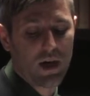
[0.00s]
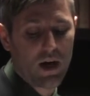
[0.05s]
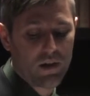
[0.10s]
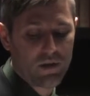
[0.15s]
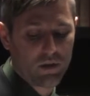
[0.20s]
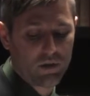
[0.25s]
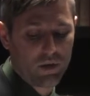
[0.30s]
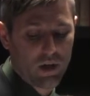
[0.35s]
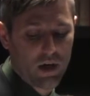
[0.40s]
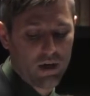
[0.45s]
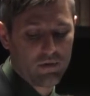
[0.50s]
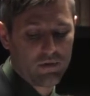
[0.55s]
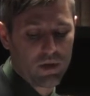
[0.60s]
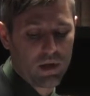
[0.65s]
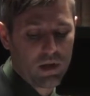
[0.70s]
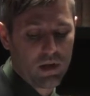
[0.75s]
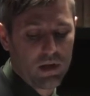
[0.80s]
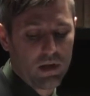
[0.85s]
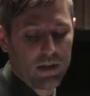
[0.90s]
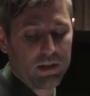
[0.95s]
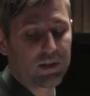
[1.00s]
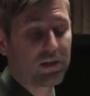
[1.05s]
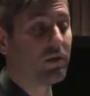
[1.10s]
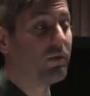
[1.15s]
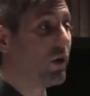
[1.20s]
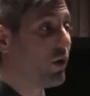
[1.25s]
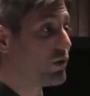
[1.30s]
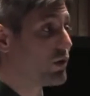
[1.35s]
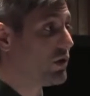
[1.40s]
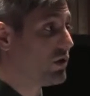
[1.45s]
other love, his
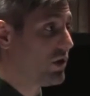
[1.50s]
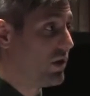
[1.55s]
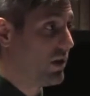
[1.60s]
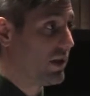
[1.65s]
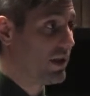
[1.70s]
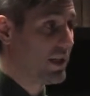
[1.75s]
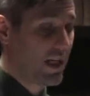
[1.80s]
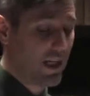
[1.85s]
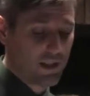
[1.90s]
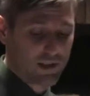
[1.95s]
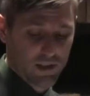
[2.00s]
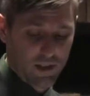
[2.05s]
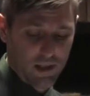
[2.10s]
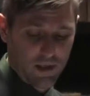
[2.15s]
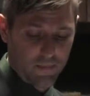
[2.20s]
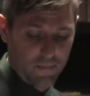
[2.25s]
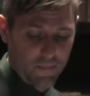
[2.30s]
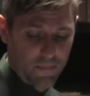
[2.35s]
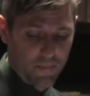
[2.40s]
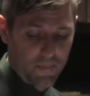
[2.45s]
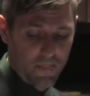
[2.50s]
devotion to the daisy.